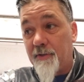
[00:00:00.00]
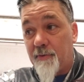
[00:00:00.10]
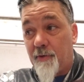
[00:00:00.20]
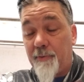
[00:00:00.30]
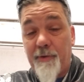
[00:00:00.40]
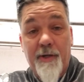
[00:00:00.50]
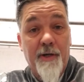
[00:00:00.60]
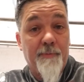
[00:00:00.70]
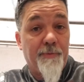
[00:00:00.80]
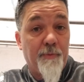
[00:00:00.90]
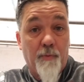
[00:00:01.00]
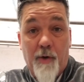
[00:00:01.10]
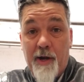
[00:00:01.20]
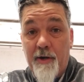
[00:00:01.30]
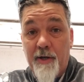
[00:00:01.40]
They wanted me to help them
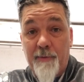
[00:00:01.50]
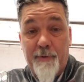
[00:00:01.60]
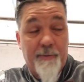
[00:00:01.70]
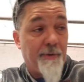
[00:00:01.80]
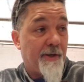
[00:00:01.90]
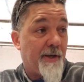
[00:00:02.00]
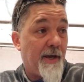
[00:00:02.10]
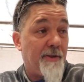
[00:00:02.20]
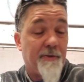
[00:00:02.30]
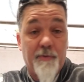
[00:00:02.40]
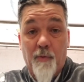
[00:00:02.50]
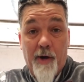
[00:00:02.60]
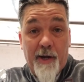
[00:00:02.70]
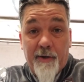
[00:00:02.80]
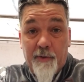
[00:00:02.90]
wire it up, and I'm like, hey, the
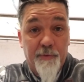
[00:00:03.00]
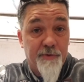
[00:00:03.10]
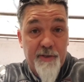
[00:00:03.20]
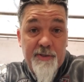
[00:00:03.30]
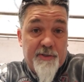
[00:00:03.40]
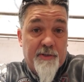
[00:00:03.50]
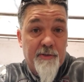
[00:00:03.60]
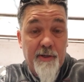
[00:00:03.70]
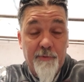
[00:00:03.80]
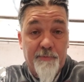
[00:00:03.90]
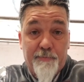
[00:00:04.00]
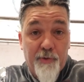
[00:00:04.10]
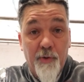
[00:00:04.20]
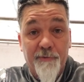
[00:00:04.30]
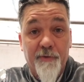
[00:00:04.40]
wiring was easy. That was
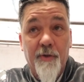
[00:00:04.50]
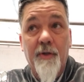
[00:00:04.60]
beautiful.